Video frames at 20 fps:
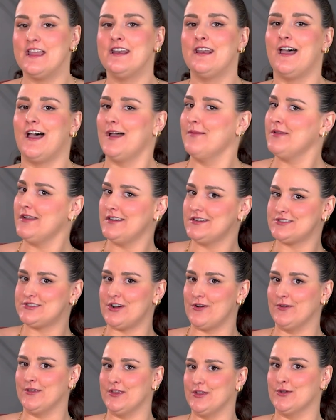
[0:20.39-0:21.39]
and I'm gonna
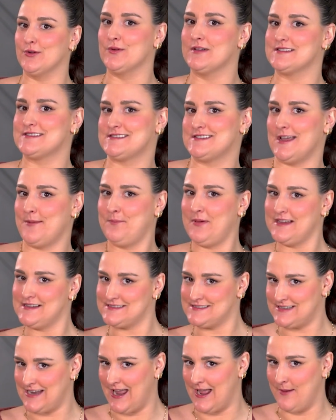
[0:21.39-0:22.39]
show you step by
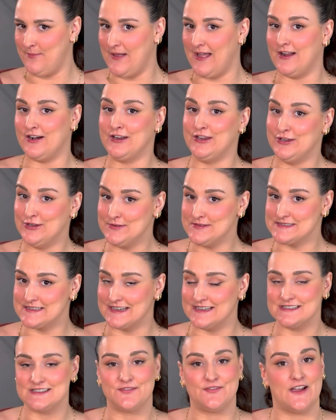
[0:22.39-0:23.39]
step how to use
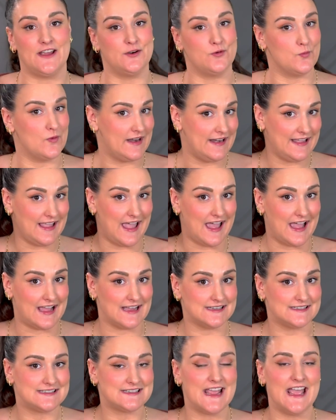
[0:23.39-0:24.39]
it to find winning
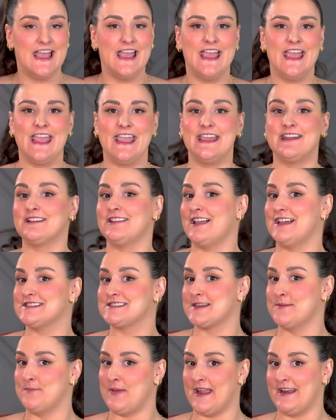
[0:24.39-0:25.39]
ads
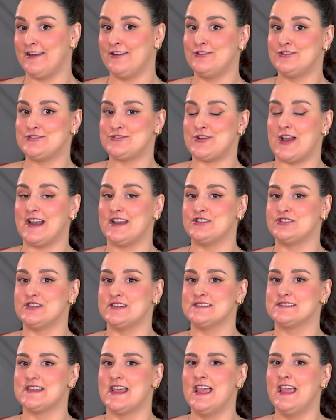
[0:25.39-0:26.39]
analyze competitor
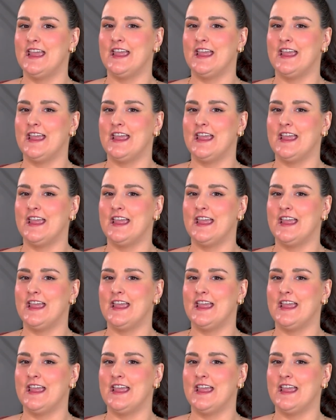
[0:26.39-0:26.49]
strategies,